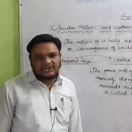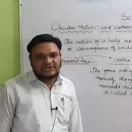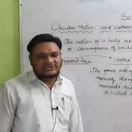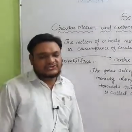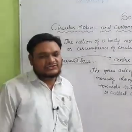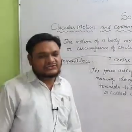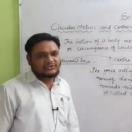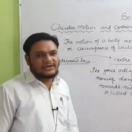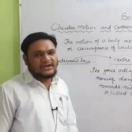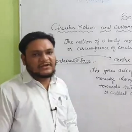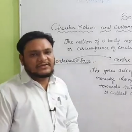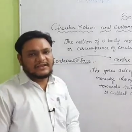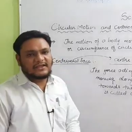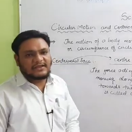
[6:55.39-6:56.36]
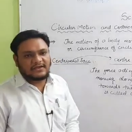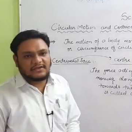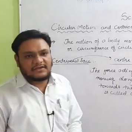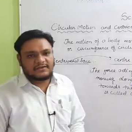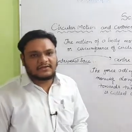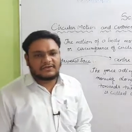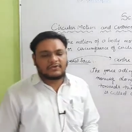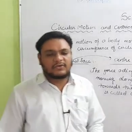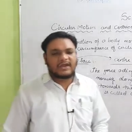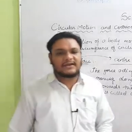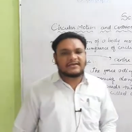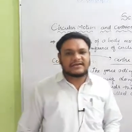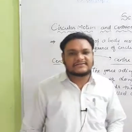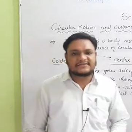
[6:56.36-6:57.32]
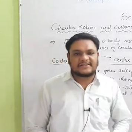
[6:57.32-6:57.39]
So student, you
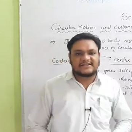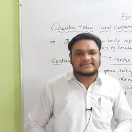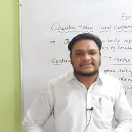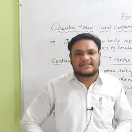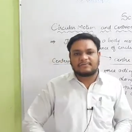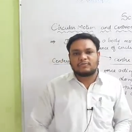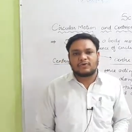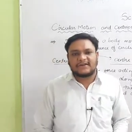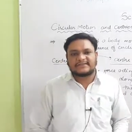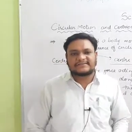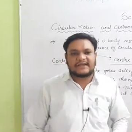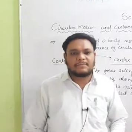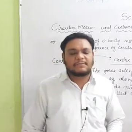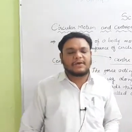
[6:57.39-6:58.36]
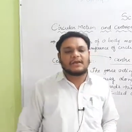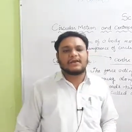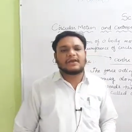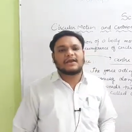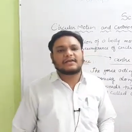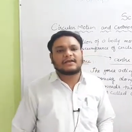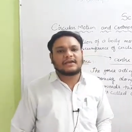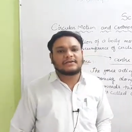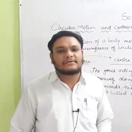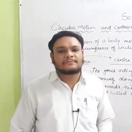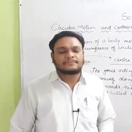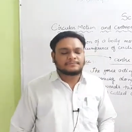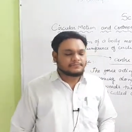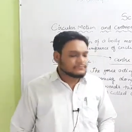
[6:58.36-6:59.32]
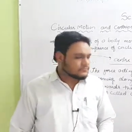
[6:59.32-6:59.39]
can discuss the more example related
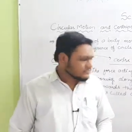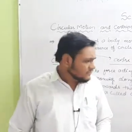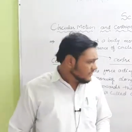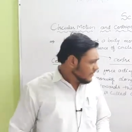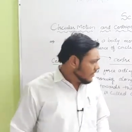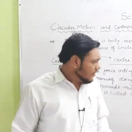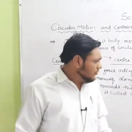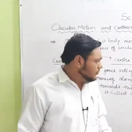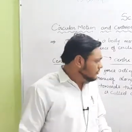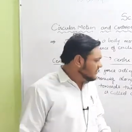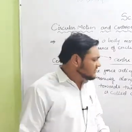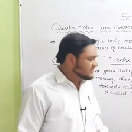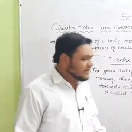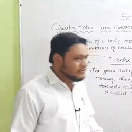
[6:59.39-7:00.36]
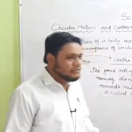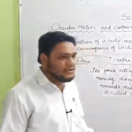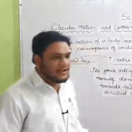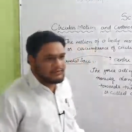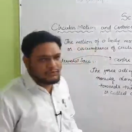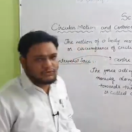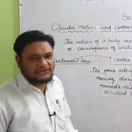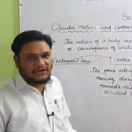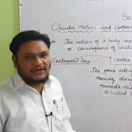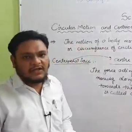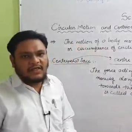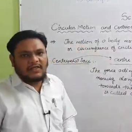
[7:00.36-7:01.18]
to the circular motion,